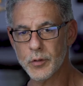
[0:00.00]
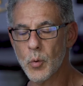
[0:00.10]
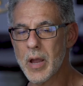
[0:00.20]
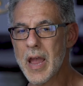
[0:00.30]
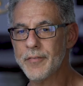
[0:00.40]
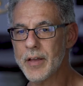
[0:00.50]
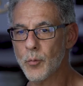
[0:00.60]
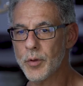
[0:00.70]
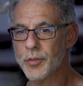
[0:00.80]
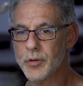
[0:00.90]
don't have that
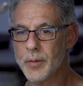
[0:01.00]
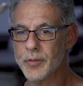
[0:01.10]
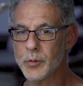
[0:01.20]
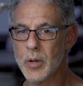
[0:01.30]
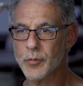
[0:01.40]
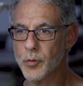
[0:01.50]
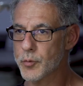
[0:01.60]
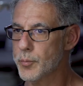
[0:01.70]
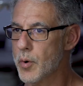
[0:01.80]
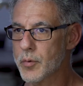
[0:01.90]
width or depth, then you have to go
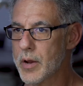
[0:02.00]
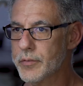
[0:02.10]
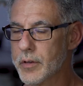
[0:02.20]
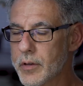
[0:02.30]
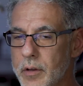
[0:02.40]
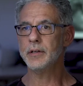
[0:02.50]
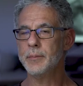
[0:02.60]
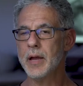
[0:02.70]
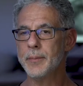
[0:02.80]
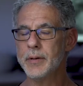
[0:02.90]
through bone grafting. In
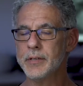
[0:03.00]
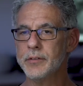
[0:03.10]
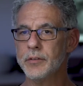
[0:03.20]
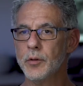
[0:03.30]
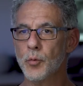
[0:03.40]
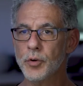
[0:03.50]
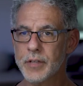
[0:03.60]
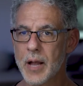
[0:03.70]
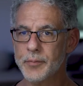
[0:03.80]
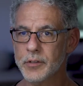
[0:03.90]
my opinion, the worst
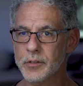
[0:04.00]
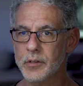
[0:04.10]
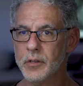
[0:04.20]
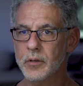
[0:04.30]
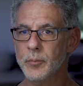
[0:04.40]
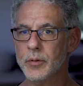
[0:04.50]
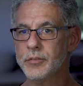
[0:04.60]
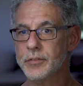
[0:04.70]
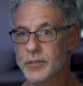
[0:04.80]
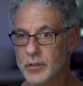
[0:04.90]
option, but
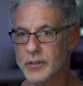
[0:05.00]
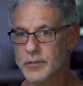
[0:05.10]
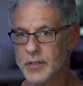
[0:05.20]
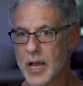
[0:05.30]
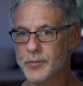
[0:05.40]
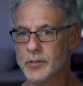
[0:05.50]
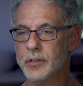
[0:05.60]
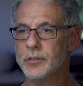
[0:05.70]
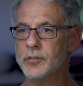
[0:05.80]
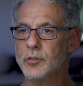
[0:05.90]
still is an option,
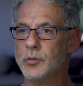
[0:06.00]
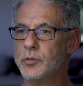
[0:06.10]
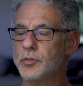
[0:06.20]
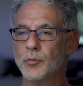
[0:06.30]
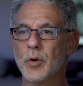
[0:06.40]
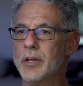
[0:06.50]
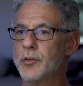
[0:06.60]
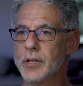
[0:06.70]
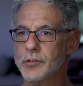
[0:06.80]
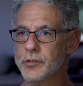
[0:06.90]
is to do just regular
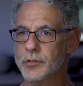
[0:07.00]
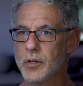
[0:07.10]
dentures.